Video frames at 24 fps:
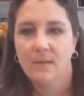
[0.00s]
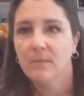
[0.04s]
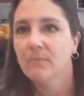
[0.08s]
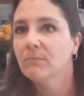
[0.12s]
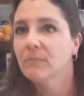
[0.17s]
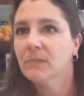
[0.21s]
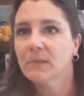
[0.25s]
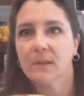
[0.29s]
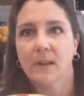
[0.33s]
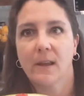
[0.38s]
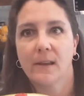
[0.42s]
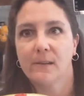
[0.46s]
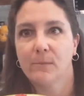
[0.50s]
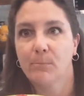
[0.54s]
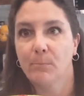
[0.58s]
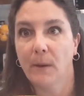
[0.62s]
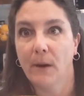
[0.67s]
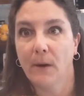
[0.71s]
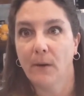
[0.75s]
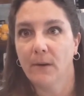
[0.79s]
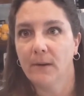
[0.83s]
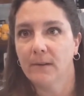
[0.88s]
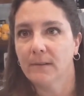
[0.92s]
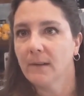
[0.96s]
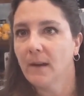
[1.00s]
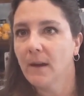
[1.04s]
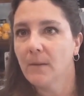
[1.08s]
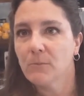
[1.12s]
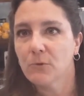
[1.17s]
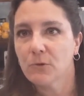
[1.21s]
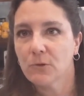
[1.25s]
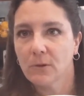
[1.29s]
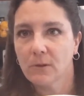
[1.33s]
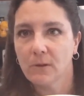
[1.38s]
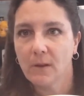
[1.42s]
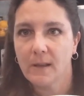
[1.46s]
sliced berries. I'm
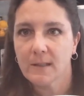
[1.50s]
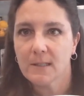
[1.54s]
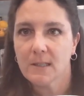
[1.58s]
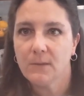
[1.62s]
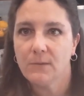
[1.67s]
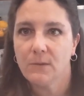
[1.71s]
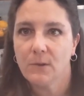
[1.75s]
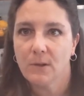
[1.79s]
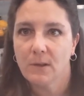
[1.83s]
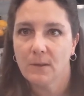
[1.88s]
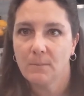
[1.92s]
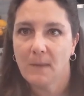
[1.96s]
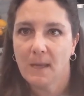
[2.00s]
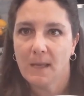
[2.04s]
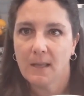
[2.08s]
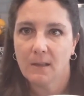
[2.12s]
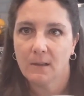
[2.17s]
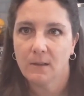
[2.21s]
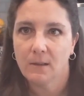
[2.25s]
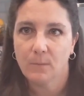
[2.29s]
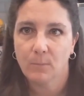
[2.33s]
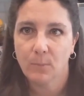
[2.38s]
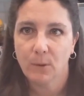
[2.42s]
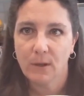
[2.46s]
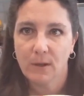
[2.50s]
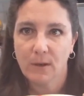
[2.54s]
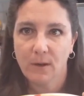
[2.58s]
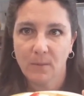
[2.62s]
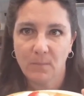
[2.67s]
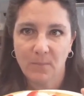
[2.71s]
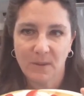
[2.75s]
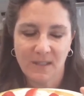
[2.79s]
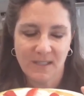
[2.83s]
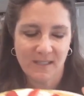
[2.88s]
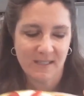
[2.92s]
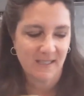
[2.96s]
sure lots of you can make it look prettier,
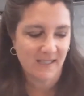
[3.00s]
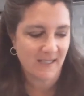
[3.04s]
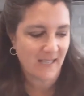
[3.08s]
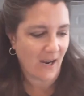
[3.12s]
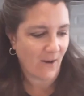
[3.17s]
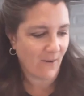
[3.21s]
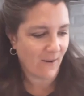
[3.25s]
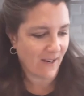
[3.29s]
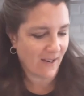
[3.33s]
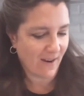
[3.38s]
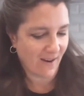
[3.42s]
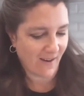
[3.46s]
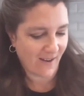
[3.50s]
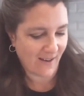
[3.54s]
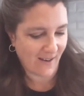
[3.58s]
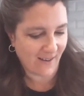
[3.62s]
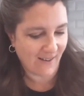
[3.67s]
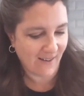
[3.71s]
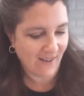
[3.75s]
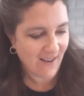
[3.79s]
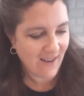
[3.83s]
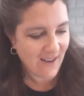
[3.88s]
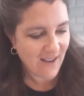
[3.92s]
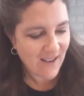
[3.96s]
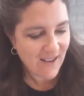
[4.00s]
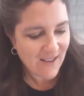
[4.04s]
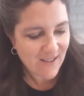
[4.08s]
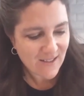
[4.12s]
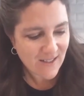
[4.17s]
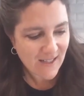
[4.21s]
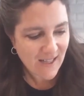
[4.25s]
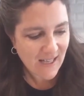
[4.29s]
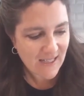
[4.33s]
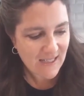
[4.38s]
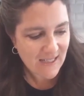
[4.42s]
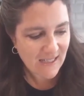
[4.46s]
but this is how I got it. So
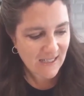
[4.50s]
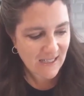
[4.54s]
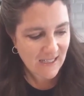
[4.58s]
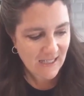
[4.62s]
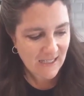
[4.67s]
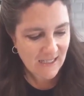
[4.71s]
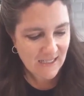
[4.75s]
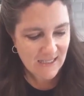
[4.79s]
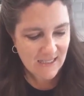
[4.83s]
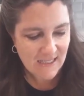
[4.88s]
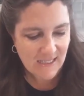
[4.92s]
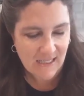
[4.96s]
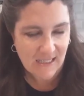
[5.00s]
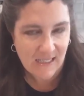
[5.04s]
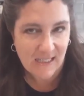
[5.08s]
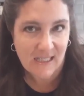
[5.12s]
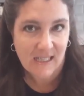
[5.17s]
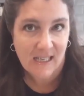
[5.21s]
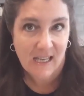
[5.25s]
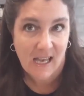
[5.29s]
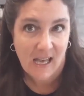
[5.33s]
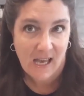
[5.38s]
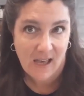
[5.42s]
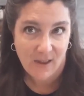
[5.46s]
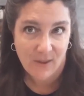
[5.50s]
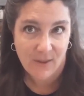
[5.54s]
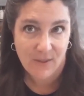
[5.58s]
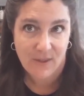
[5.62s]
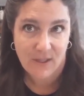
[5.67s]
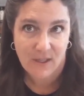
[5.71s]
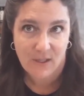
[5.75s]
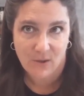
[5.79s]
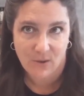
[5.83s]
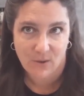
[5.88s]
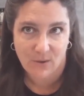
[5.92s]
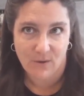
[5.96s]
that's an easy,
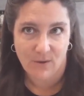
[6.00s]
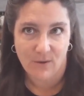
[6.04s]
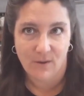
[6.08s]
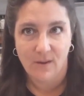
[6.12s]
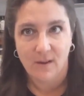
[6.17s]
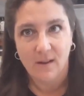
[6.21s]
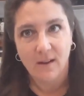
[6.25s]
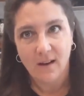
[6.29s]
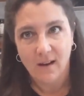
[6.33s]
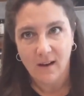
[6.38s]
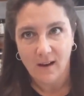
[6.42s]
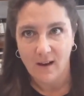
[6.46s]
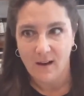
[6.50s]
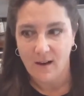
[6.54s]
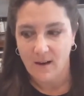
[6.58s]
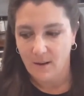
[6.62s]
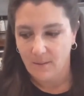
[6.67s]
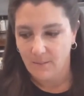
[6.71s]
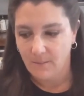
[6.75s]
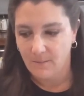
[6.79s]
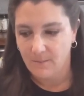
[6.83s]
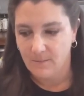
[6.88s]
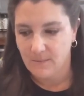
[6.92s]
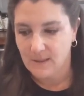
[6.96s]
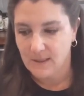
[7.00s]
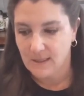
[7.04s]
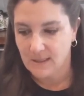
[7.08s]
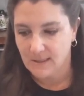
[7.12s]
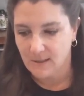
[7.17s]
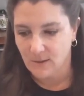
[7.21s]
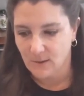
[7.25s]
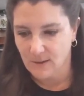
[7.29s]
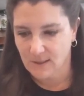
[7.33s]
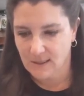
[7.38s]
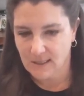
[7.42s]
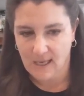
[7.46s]
healthier
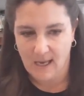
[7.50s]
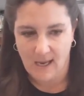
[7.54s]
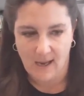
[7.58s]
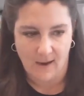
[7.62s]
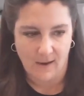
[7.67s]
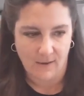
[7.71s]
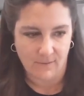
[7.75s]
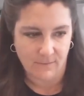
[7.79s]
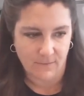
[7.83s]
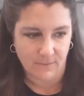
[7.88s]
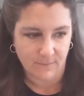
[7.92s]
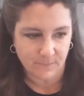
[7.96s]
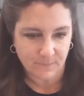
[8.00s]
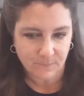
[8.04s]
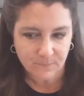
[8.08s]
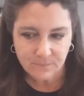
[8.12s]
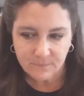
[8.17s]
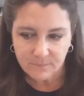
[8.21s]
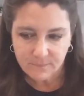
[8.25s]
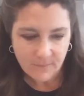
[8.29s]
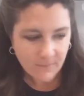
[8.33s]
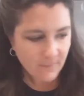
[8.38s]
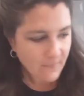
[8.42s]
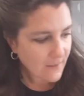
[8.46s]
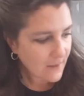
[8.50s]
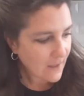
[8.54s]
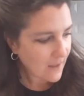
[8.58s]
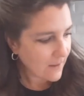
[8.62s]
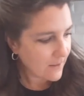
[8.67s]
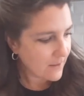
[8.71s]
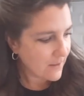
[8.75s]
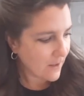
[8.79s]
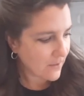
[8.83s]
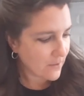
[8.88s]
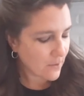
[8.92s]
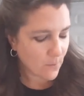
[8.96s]
dessert to have.
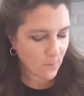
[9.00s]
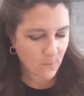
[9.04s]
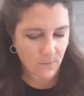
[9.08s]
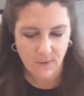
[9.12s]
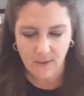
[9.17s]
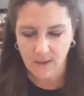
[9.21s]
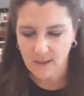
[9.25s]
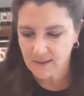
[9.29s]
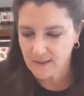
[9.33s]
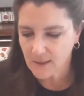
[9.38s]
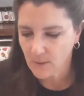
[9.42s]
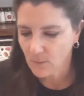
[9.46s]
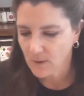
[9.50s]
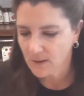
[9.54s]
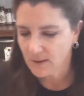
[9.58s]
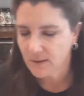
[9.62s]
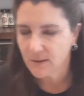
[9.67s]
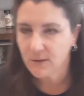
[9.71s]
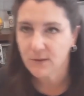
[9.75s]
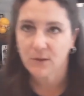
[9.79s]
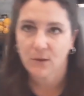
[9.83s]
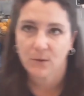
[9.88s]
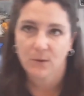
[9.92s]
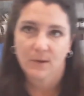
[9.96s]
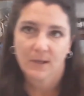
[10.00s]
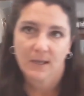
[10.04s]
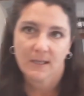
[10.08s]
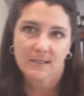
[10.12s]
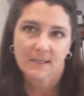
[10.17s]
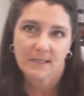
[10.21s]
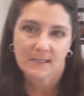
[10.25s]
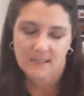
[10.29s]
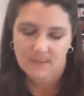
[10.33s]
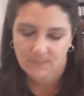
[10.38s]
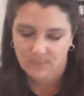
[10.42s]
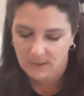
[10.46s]
The other things I wanted to show you, because
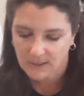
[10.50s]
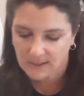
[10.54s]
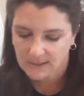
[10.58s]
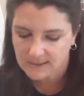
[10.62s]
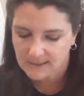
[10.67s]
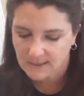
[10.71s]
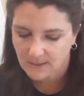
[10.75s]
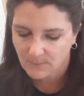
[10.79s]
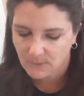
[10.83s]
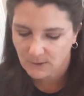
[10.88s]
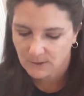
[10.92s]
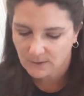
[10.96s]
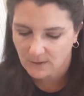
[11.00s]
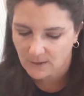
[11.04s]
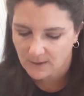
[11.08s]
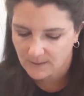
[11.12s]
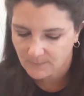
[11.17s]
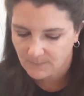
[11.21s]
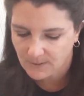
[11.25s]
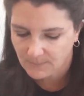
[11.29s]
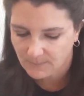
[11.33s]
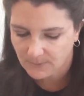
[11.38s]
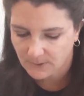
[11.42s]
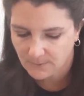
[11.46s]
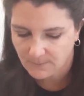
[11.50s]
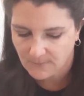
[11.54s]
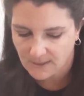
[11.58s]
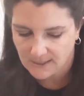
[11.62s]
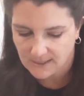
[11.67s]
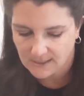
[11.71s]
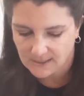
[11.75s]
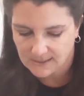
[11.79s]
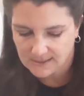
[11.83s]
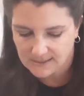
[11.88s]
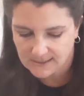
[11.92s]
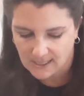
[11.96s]
it's spring, summer, and a lot of people are
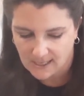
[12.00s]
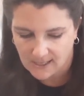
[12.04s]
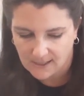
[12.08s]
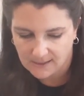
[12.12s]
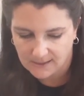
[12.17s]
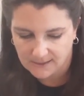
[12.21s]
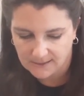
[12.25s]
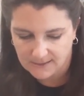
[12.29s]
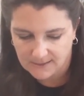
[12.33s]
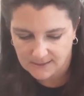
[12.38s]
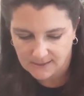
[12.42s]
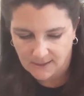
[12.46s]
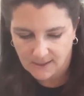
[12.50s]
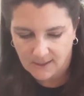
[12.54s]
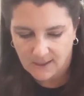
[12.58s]
making salads.